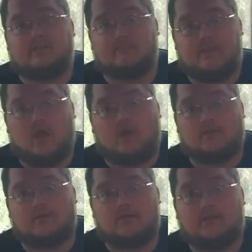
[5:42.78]
the
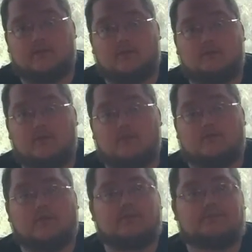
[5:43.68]
Beyonder into the
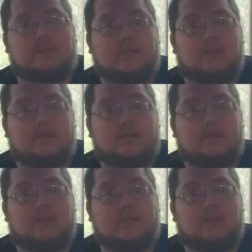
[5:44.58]
universe.